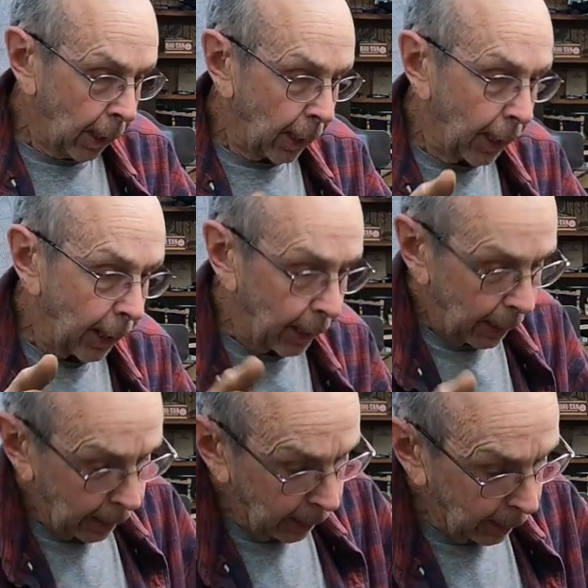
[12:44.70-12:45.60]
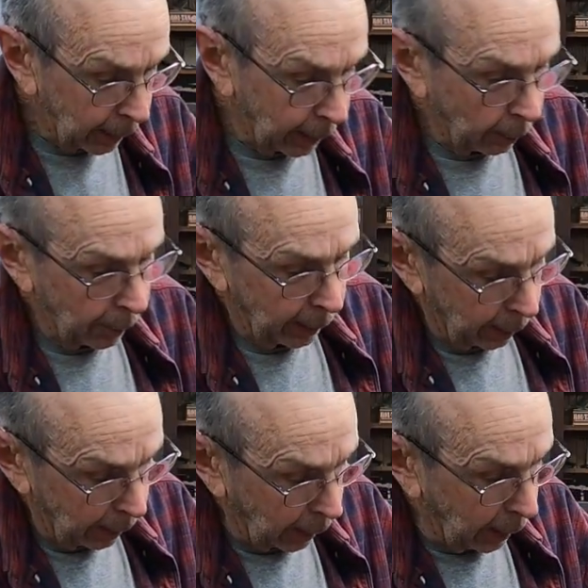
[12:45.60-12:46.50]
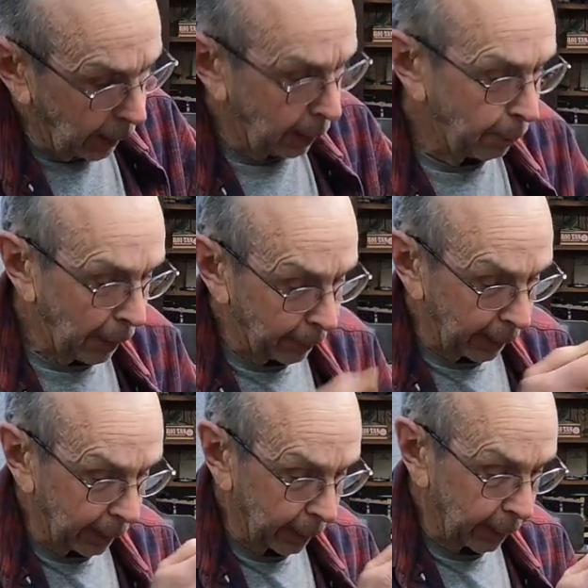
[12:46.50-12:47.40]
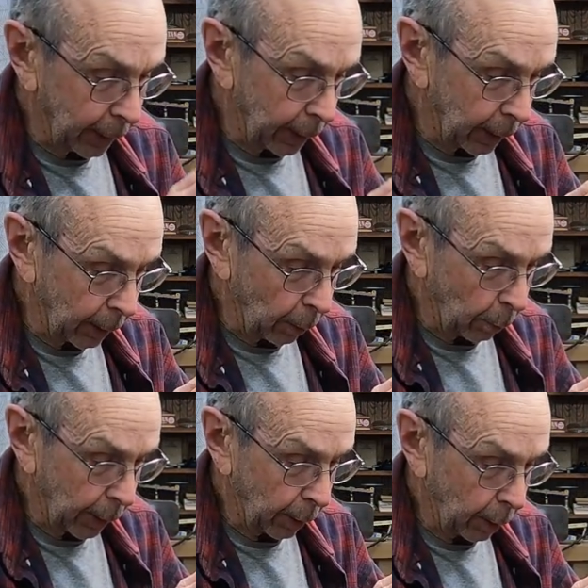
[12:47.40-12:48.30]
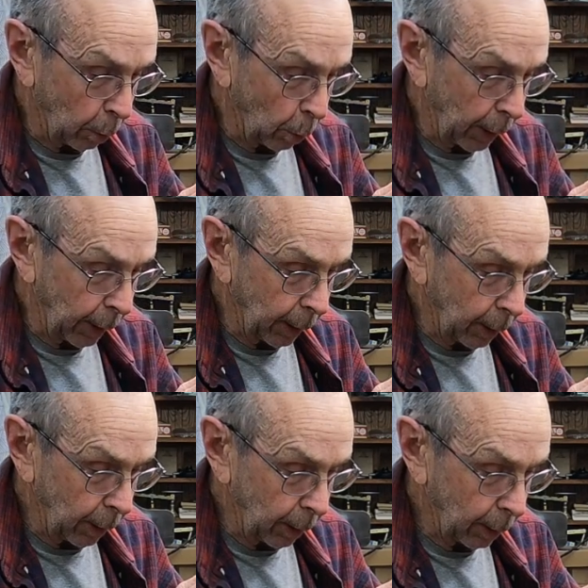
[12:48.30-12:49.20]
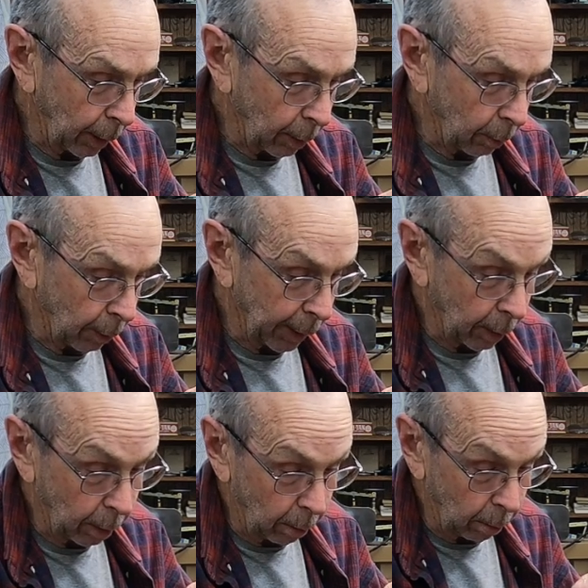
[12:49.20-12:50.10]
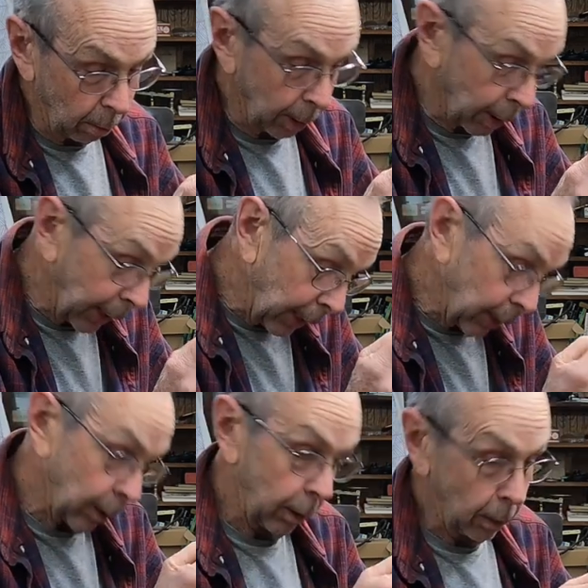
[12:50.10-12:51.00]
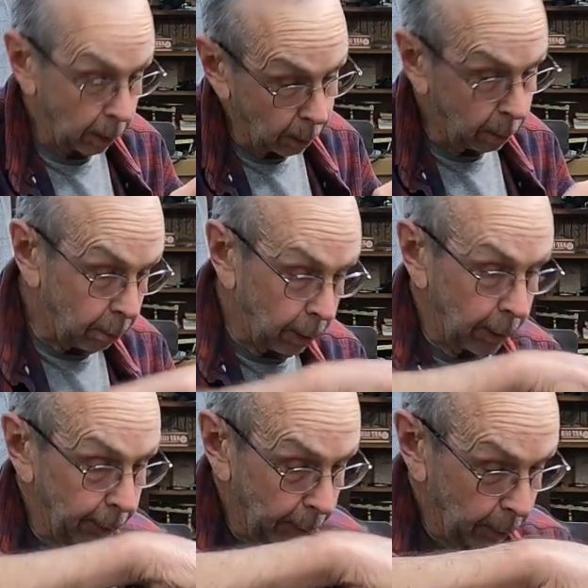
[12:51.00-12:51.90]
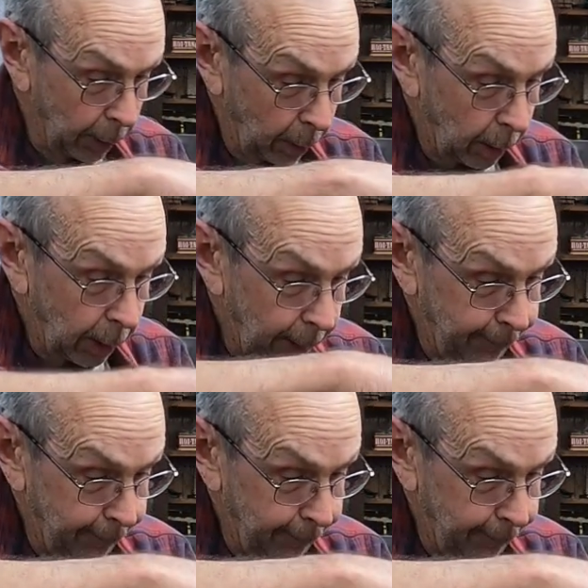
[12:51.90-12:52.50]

and then I think we can probably get at the rear tote here. They call it rear tote, rear handle, whatever you want to call it.